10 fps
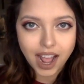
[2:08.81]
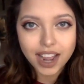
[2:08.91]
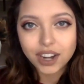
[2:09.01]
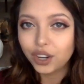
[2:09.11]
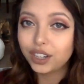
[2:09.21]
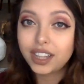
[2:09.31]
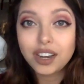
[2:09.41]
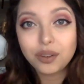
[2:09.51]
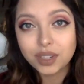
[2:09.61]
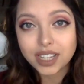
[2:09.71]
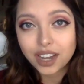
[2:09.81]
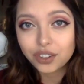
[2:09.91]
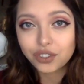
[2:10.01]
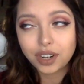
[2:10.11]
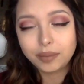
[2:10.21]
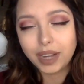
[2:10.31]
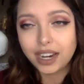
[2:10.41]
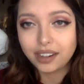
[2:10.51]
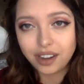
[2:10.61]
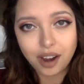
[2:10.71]
I had heard that it was extra, but
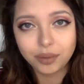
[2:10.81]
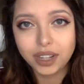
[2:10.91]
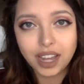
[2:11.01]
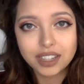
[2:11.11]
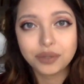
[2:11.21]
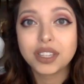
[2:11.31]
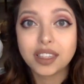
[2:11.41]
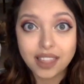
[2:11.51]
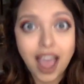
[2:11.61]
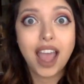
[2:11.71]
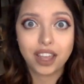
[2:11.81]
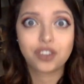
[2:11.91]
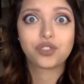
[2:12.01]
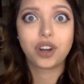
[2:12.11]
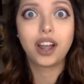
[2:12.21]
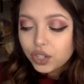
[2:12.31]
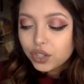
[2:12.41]
I did not realize it was that extra.